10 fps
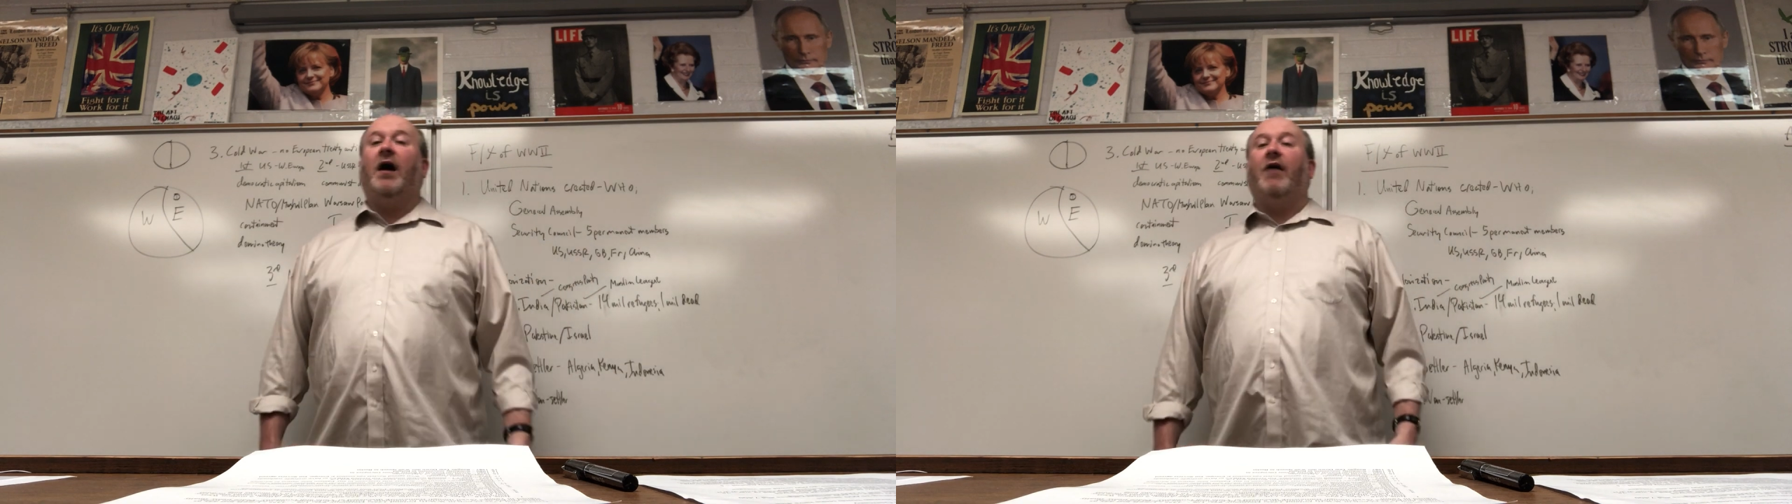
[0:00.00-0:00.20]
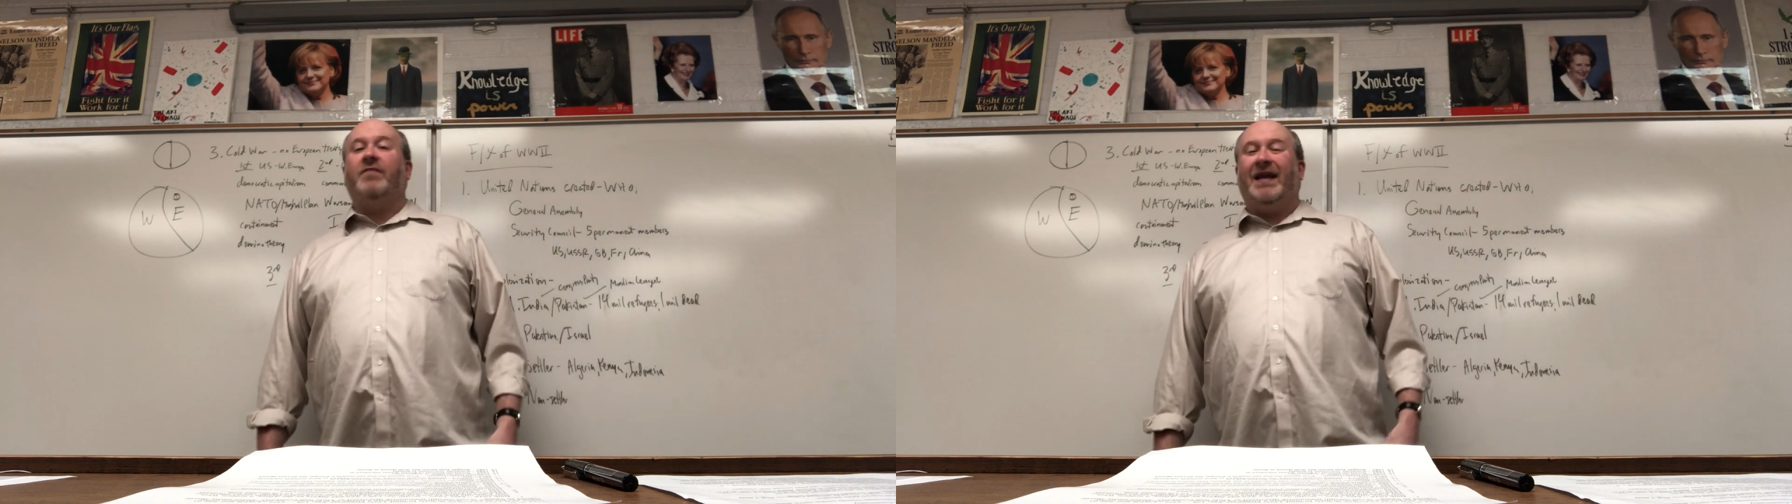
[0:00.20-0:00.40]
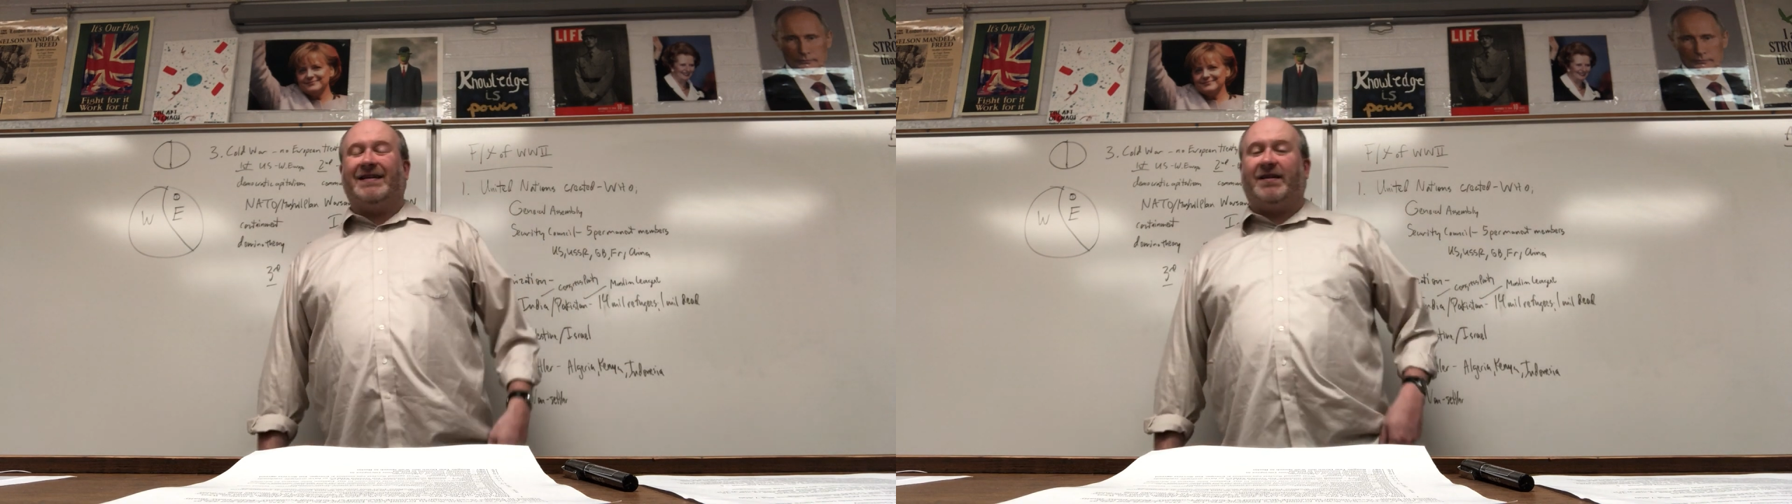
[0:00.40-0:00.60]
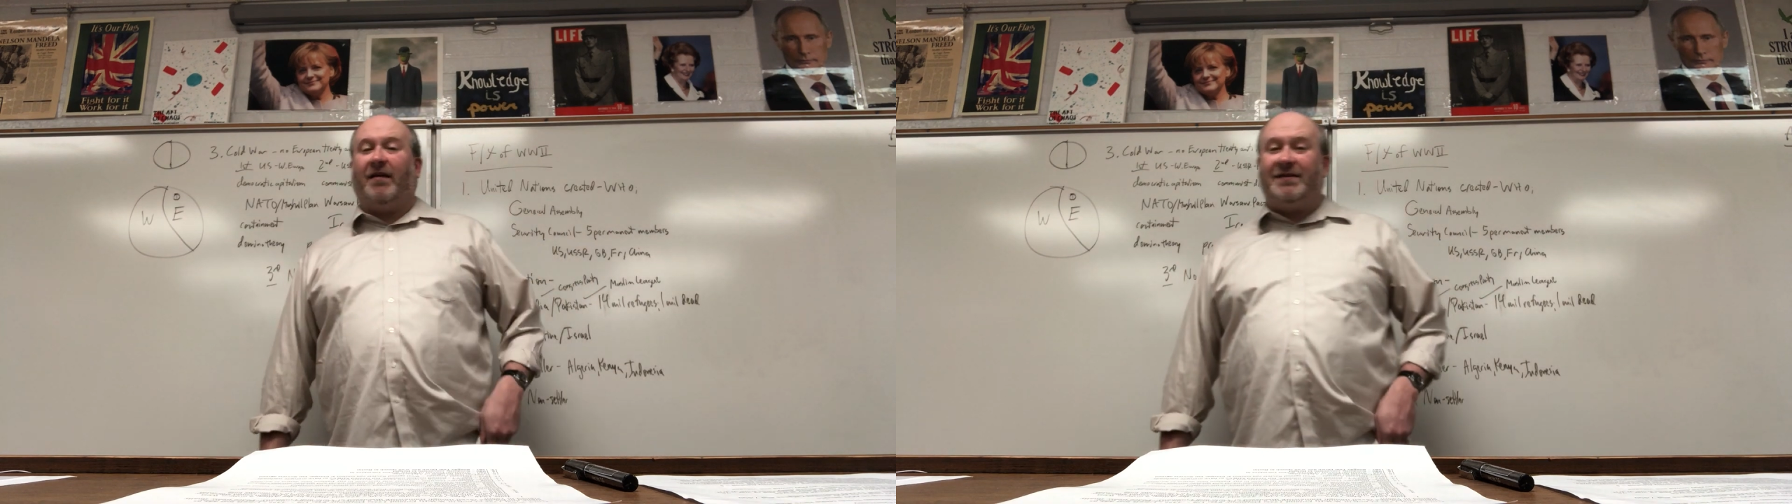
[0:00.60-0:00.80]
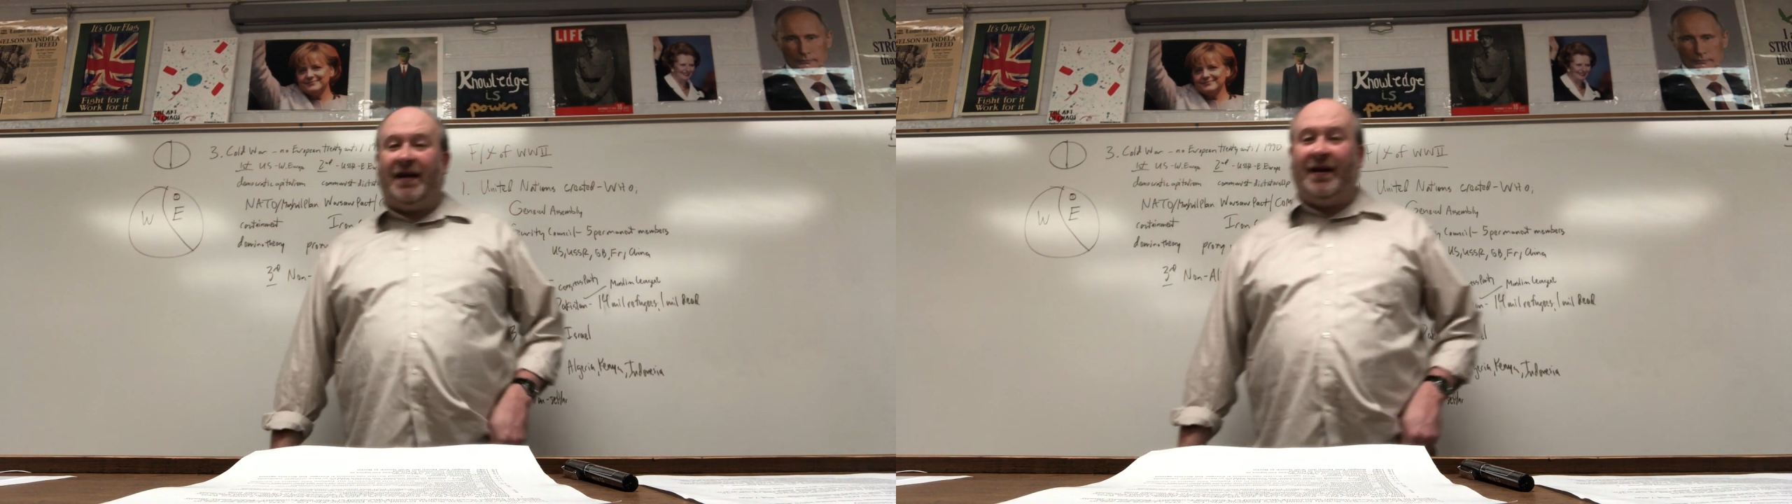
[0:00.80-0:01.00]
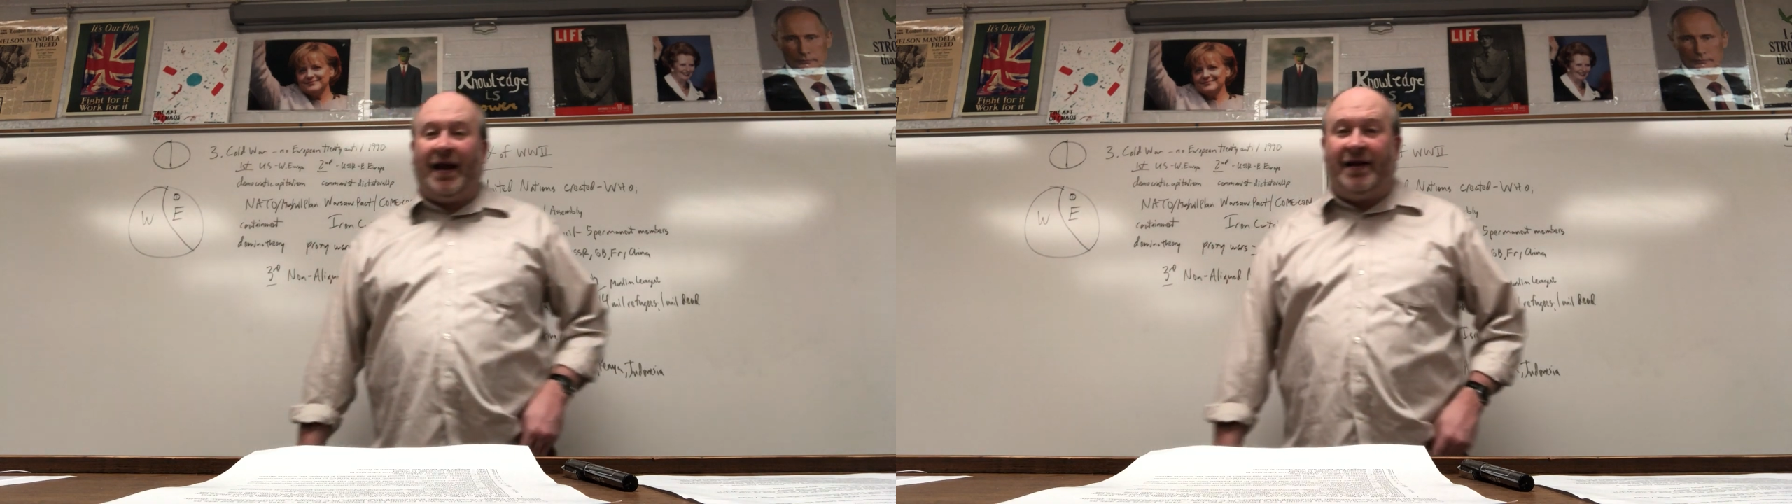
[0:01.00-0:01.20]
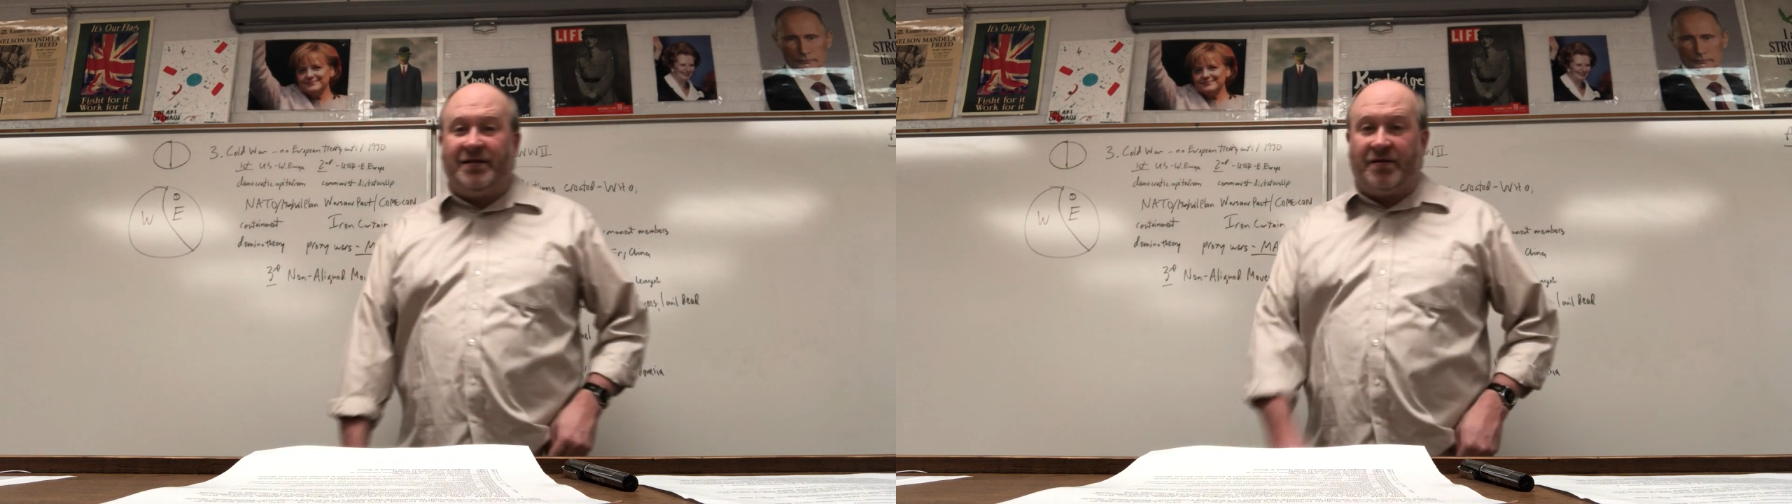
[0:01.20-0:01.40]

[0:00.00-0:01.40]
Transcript: Over the next 13 days,